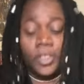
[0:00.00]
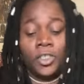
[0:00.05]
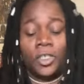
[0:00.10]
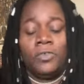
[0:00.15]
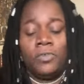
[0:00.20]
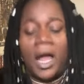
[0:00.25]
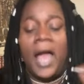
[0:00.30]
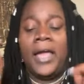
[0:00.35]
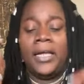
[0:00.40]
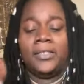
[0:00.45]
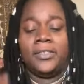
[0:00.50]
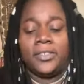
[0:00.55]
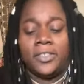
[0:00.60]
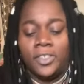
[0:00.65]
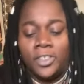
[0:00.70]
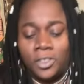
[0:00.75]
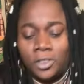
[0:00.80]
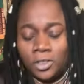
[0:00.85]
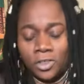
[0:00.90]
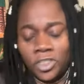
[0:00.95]
Right.
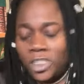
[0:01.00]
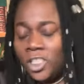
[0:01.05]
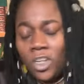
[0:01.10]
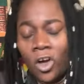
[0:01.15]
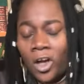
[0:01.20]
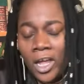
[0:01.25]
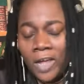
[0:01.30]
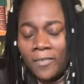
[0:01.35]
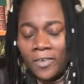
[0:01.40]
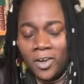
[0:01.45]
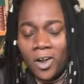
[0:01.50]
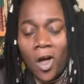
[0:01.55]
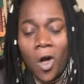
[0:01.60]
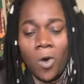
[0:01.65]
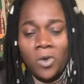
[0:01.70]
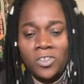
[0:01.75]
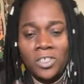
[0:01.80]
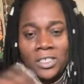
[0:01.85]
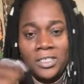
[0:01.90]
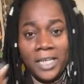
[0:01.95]
She don't even know
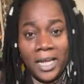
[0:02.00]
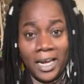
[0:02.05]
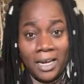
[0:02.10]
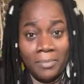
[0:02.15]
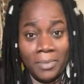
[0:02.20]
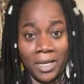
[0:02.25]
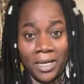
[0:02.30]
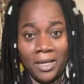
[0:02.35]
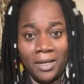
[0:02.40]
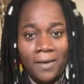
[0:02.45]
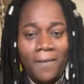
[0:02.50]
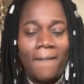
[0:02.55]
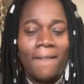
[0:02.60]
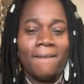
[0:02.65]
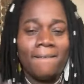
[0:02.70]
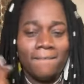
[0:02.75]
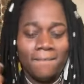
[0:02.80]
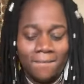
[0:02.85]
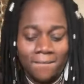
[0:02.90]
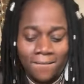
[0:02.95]
how she tell me.
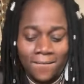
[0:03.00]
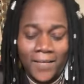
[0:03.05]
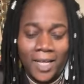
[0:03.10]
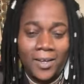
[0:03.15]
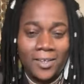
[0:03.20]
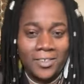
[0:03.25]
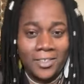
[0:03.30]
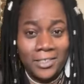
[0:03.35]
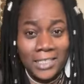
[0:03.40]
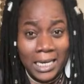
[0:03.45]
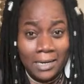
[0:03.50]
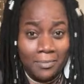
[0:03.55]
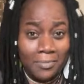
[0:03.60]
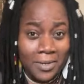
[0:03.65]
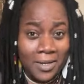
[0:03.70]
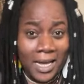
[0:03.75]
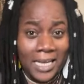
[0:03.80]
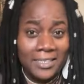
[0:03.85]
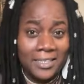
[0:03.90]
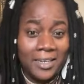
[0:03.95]
She tell me
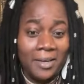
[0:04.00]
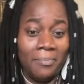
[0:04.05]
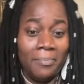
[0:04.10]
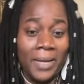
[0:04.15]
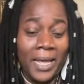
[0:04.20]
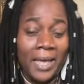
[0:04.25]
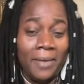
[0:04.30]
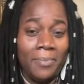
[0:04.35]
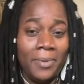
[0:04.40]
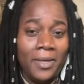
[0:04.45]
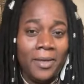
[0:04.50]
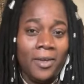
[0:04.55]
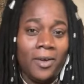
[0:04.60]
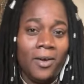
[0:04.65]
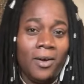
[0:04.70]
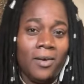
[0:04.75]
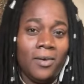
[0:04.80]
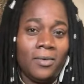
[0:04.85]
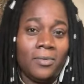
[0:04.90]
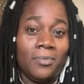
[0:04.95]
because of the baby,
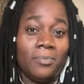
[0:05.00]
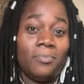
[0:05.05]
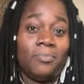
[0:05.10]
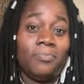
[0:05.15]
y'all.